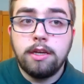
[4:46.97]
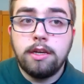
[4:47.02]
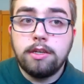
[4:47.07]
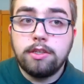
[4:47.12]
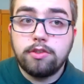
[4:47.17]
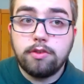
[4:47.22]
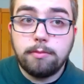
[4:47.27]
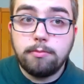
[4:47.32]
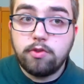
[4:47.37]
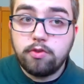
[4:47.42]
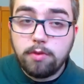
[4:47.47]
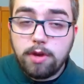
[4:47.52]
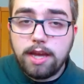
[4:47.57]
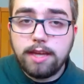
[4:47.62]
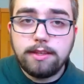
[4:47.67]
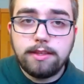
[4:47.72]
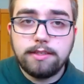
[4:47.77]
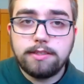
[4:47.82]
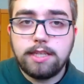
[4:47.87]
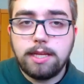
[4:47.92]
So I'm
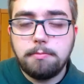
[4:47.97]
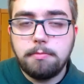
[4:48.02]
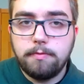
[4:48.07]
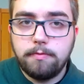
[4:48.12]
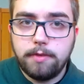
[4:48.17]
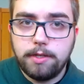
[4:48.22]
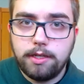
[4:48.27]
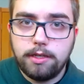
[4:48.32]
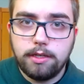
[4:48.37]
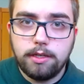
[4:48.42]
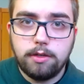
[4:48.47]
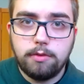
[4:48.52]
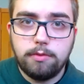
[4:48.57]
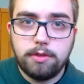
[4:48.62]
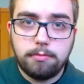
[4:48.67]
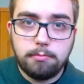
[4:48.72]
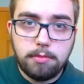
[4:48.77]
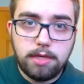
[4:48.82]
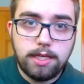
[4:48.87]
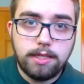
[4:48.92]
trying this type of video
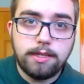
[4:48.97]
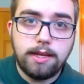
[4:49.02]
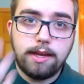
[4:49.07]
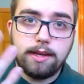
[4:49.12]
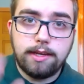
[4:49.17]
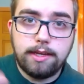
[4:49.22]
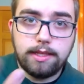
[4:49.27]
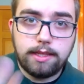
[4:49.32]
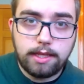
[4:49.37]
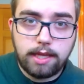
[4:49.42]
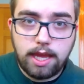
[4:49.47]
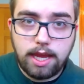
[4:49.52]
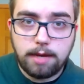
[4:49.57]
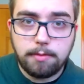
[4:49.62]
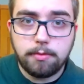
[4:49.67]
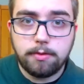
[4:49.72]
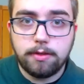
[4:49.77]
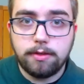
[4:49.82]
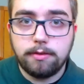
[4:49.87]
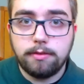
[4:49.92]
with me talking at the
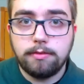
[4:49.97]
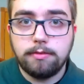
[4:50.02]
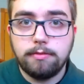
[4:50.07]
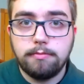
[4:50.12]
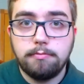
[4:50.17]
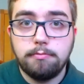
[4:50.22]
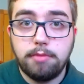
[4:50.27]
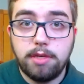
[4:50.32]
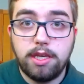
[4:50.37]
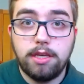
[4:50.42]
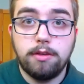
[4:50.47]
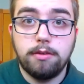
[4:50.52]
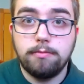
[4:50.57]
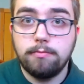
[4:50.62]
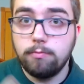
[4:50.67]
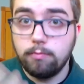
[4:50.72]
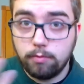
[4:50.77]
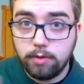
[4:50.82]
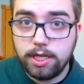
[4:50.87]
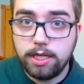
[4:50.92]
camera, being
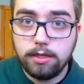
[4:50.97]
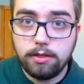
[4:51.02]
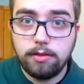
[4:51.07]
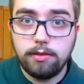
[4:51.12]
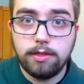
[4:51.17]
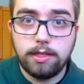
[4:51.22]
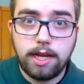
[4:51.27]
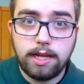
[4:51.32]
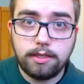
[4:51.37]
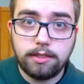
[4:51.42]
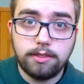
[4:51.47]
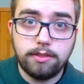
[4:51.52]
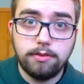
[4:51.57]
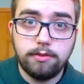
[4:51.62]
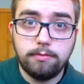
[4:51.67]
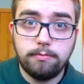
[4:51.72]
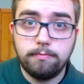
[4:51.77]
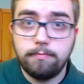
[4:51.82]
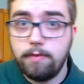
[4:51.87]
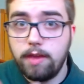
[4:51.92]
real and not
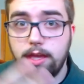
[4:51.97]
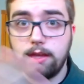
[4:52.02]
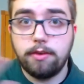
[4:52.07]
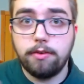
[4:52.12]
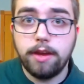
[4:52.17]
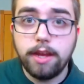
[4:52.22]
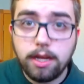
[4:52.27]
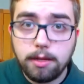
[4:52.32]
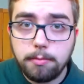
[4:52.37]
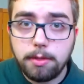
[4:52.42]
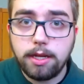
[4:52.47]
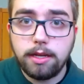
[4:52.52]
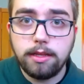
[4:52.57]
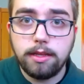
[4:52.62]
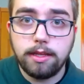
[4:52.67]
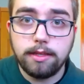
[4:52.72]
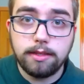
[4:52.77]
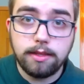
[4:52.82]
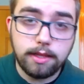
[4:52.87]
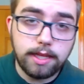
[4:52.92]
too fake or animated
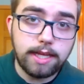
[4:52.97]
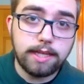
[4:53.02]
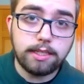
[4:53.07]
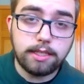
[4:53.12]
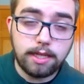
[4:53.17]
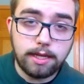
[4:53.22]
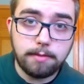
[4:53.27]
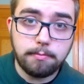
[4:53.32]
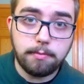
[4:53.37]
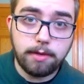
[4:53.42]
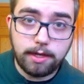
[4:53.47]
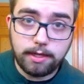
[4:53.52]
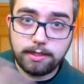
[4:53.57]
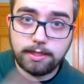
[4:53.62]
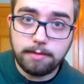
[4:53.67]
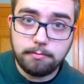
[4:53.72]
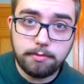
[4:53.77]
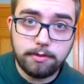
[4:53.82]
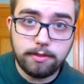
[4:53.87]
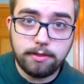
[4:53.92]
like the last time I
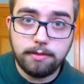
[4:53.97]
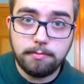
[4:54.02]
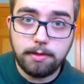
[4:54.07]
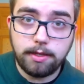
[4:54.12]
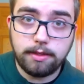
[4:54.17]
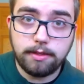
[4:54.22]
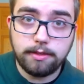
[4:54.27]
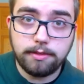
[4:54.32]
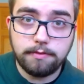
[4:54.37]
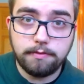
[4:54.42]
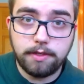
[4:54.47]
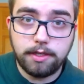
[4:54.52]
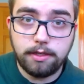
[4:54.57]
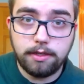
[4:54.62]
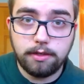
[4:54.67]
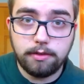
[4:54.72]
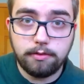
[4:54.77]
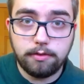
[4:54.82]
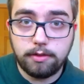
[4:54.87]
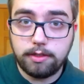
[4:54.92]
attempted to make a
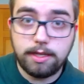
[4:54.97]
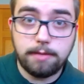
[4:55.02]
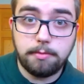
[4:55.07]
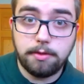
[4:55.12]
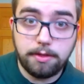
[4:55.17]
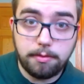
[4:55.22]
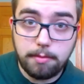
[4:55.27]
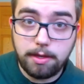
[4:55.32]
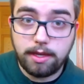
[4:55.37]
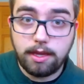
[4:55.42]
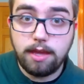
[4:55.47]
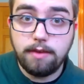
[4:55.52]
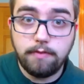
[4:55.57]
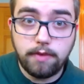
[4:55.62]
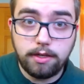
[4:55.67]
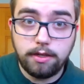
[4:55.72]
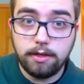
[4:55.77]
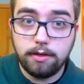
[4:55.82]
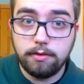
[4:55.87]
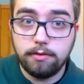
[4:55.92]
video
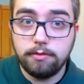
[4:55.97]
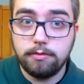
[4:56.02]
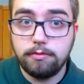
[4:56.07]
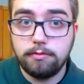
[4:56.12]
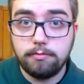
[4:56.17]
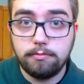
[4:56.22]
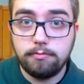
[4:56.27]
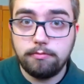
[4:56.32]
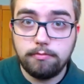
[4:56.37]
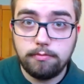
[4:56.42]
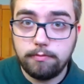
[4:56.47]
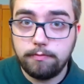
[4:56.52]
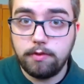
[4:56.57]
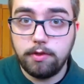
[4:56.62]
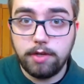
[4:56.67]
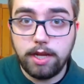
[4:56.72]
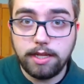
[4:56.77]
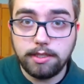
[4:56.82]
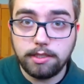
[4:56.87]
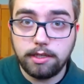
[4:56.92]
a few
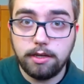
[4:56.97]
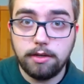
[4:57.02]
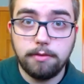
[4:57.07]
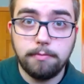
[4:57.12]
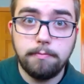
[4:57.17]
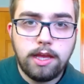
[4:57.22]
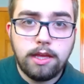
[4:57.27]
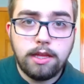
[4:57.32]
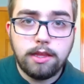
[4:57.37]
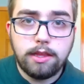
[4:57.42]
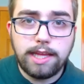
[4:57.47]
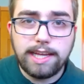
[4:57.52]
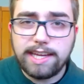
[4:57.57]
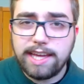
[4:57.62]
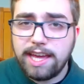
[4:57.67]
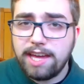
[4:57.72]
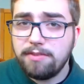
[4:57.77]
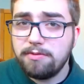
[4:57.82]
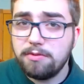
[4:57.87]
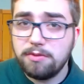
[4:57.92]
days ago. like I
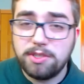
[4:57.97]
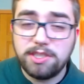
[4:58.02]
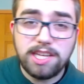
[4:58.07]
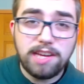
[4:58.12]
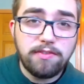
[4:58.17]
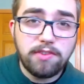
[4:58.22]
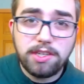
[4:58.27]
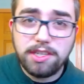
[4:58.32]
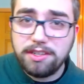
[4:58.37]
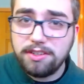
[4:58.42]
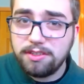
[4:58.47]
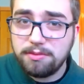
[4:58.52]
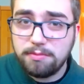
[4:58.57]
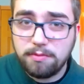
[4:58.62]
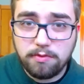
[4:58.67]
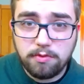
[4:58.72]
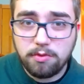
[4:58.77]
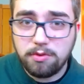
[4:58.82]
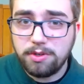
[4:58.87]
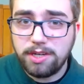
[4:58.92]
have for 7 years
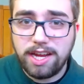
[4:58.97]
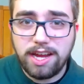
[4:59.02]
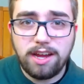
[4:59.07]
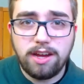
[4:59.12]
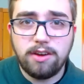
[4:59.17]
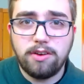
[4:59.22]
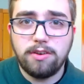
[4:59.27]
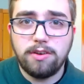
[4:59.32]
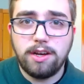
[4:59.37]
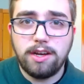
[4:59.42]
before now,